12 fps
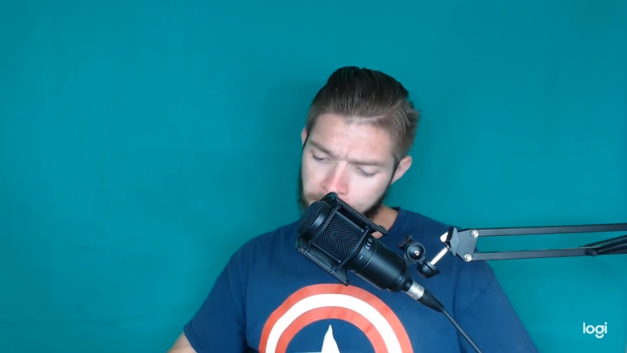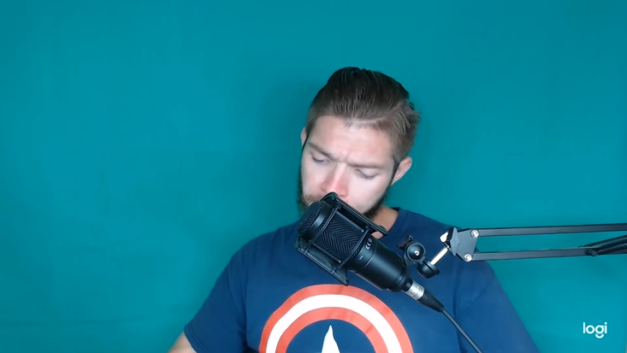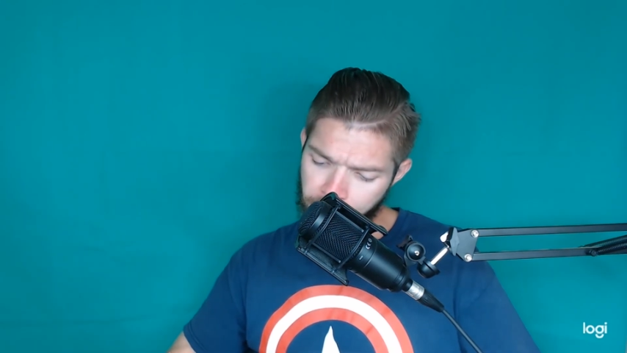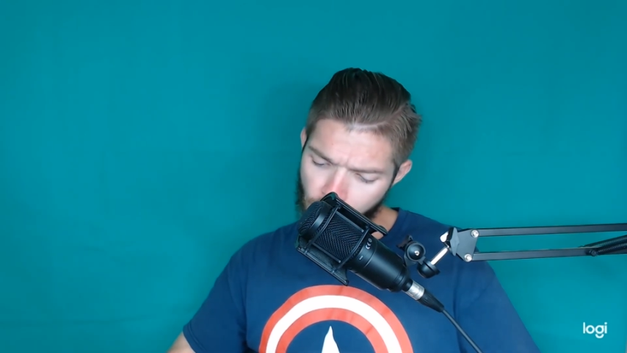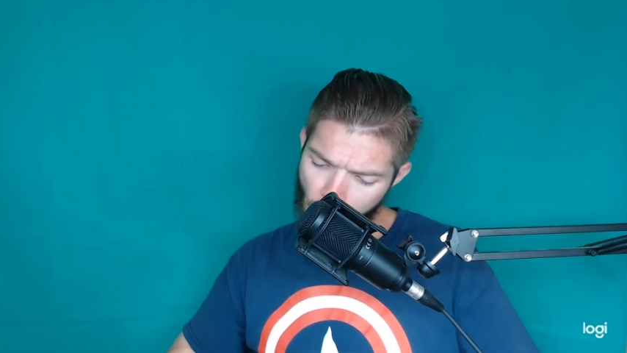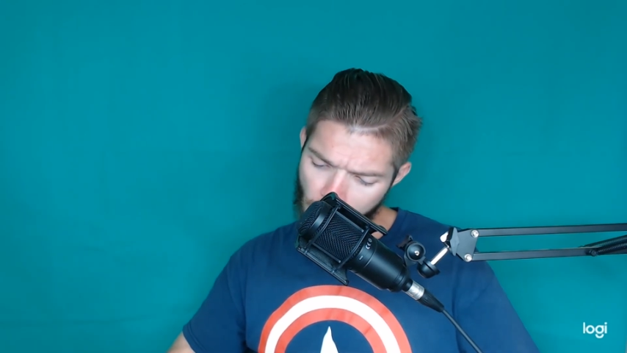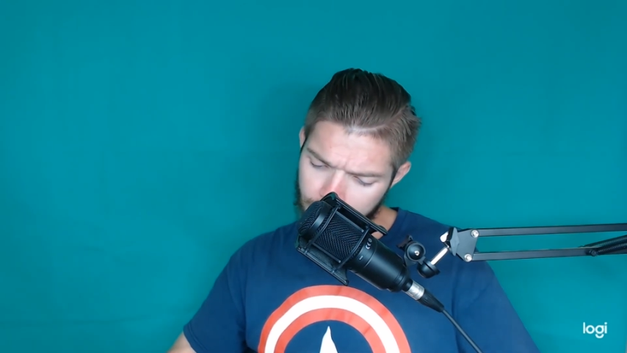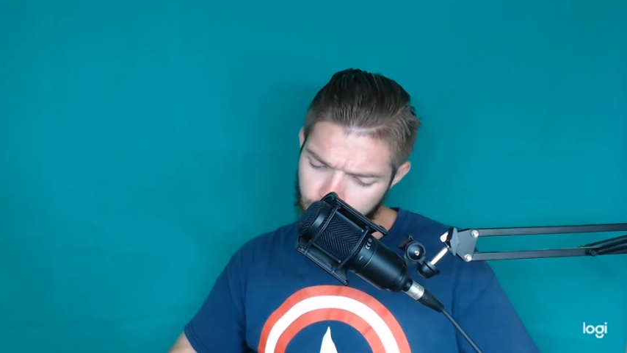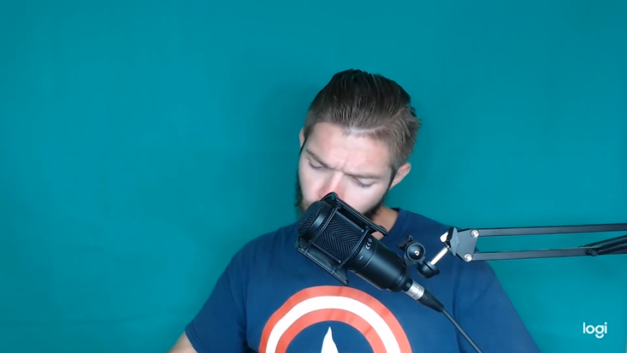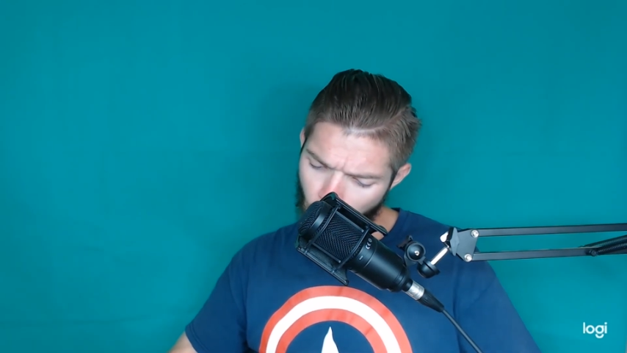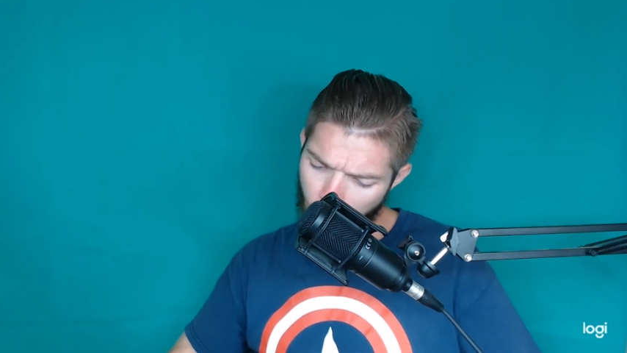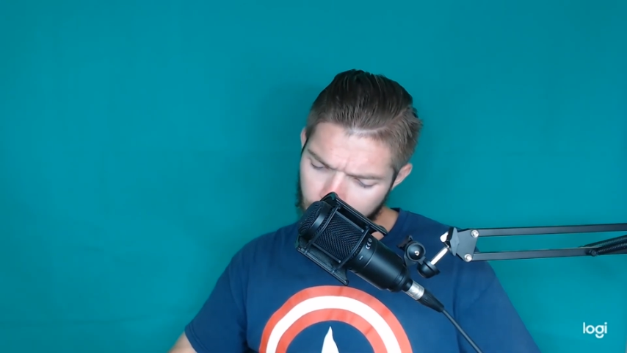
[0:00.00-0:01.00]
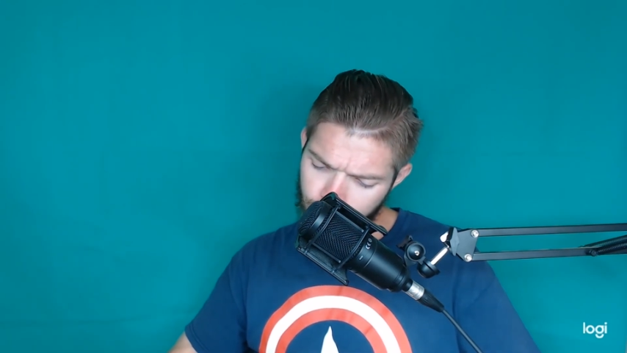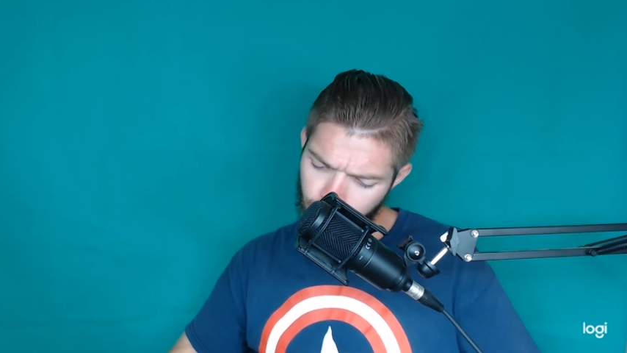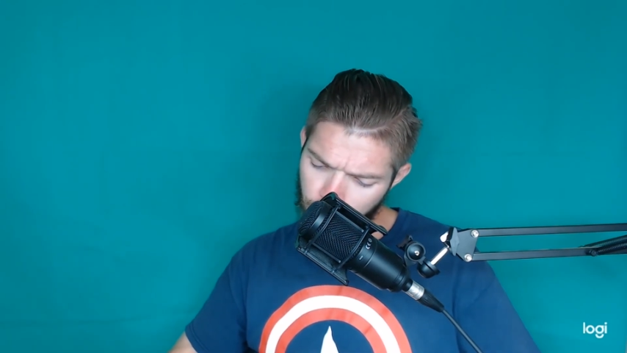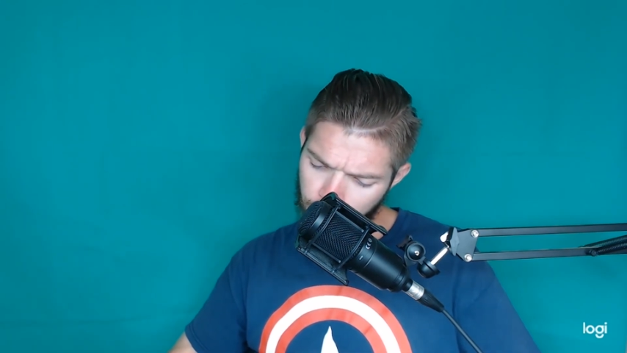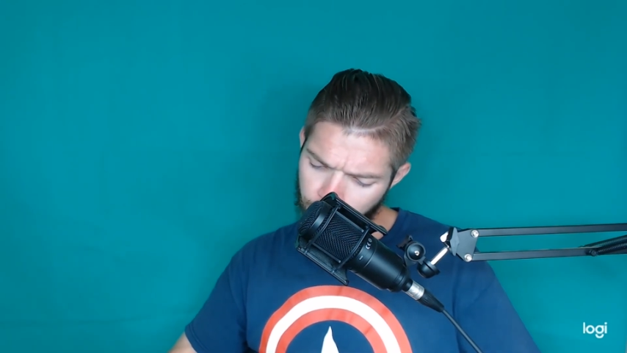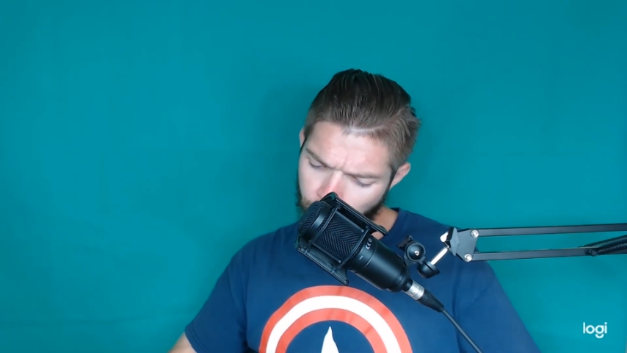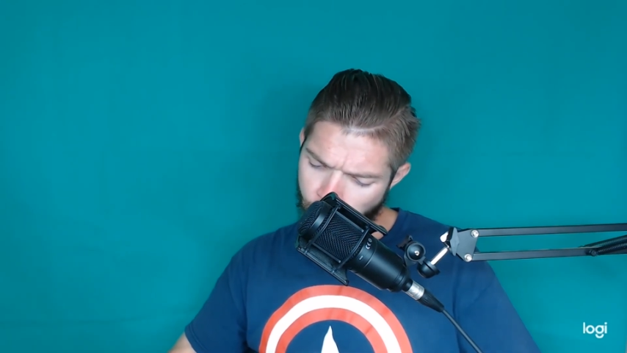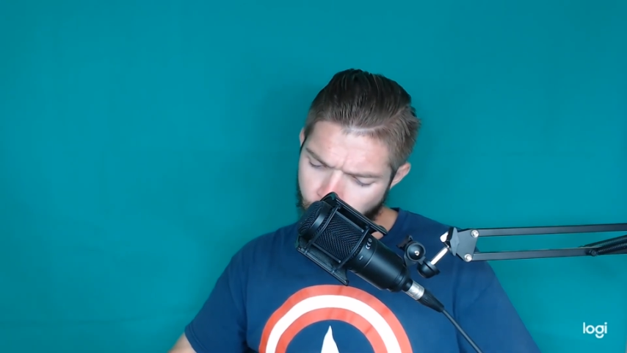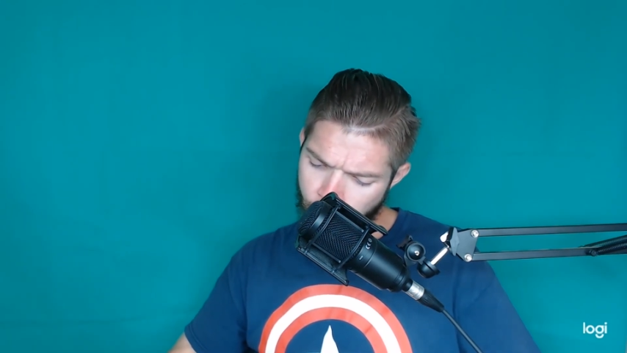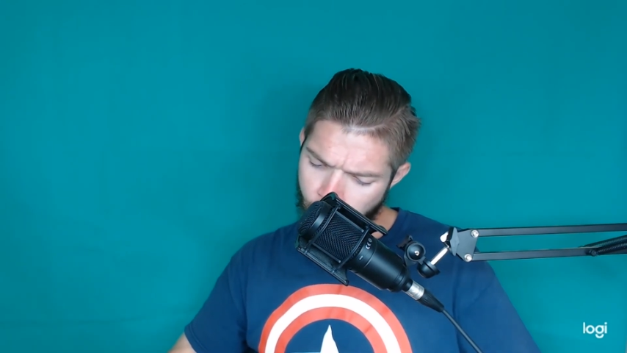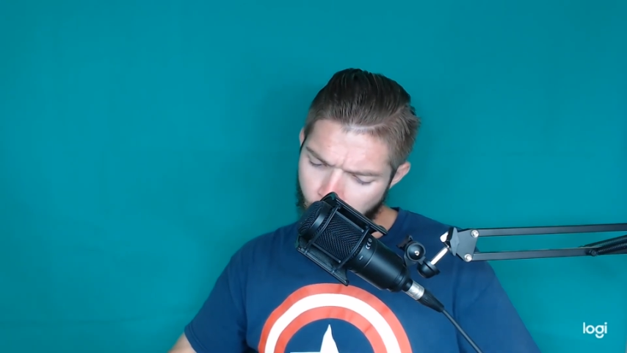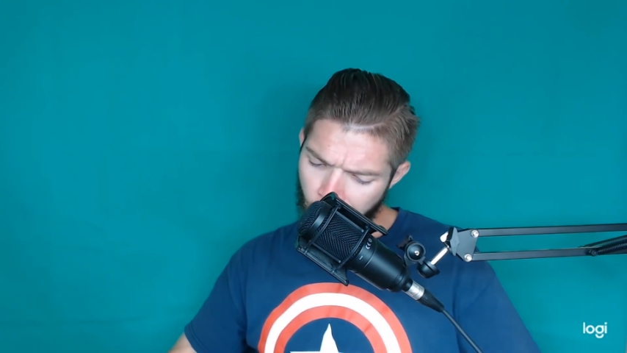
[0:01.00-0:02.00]

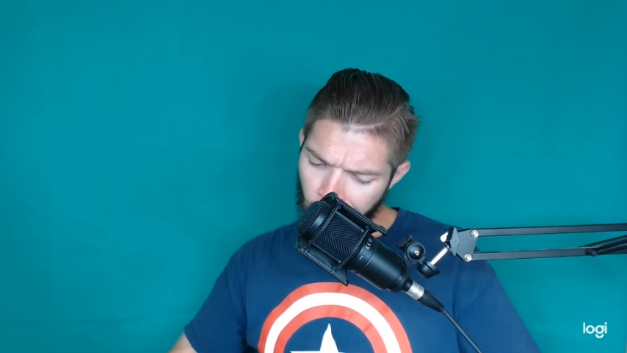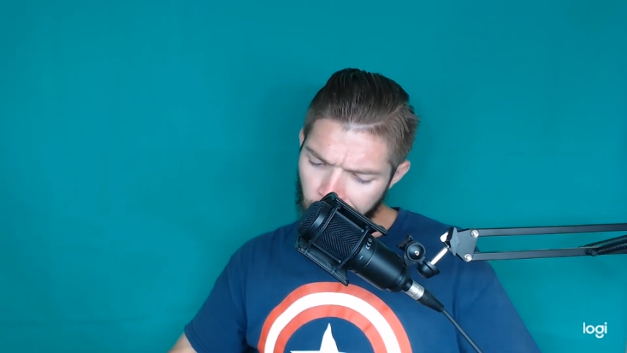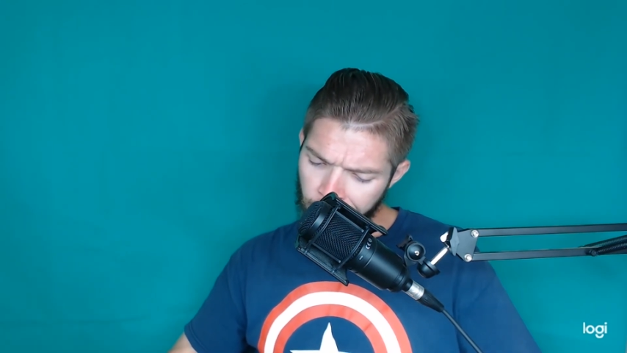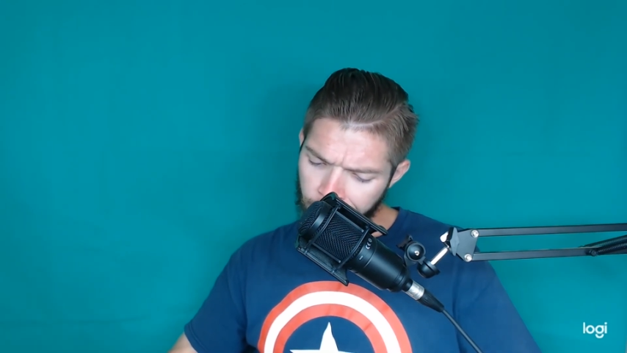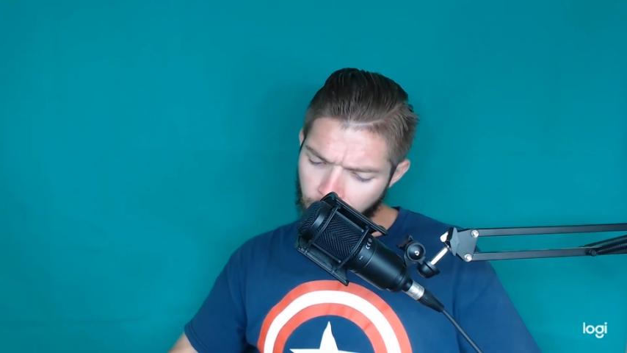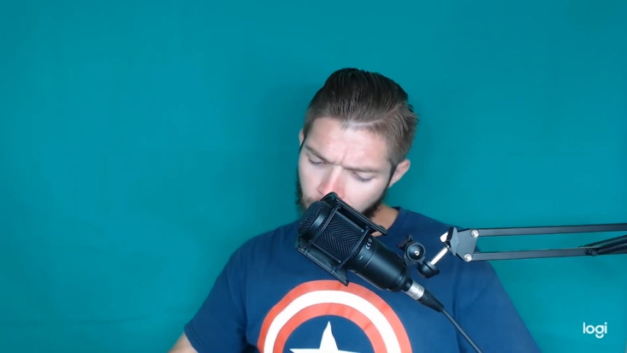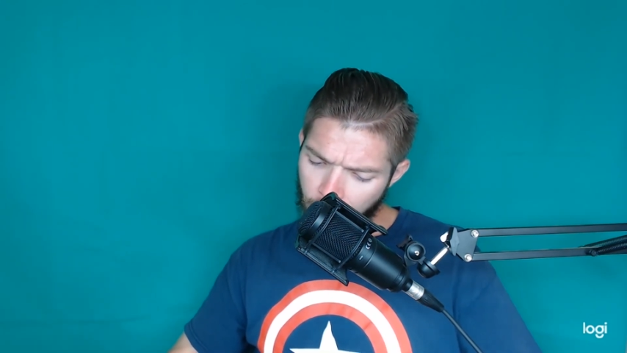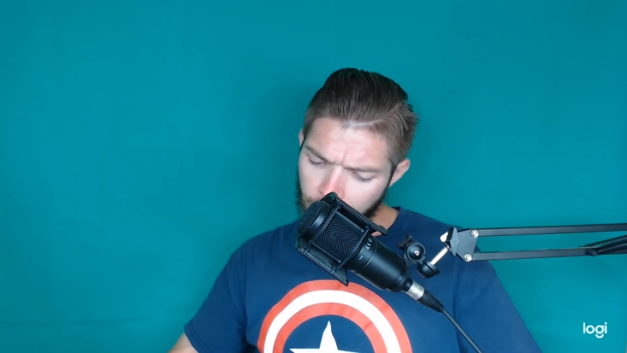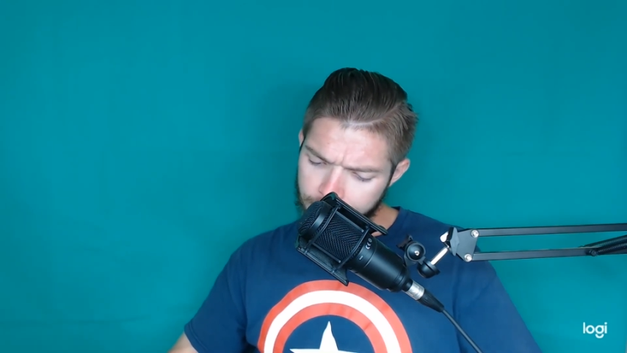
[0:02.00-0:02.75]
Nothing is said.